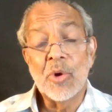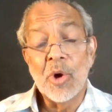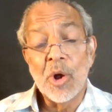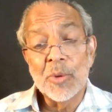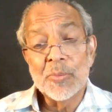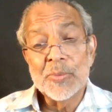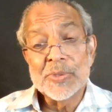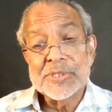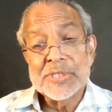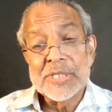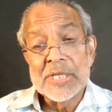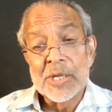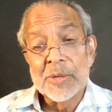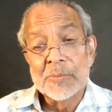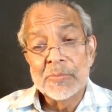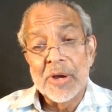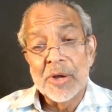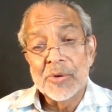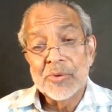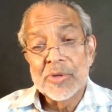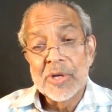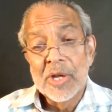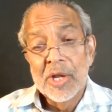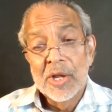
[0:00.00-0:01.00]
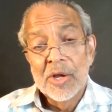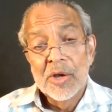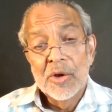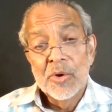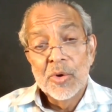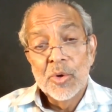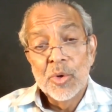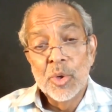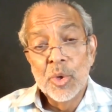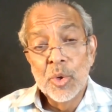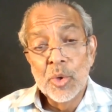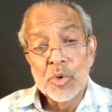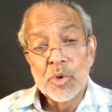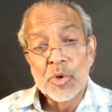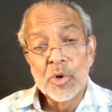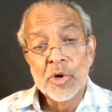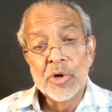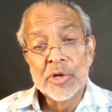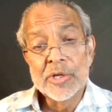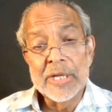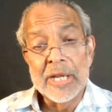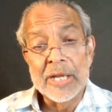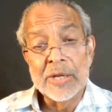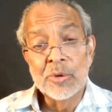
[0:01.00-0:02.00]
You're always thinking about who
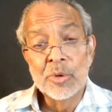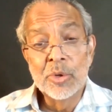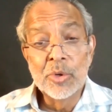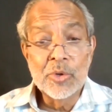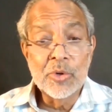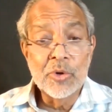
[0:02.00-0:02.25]
could and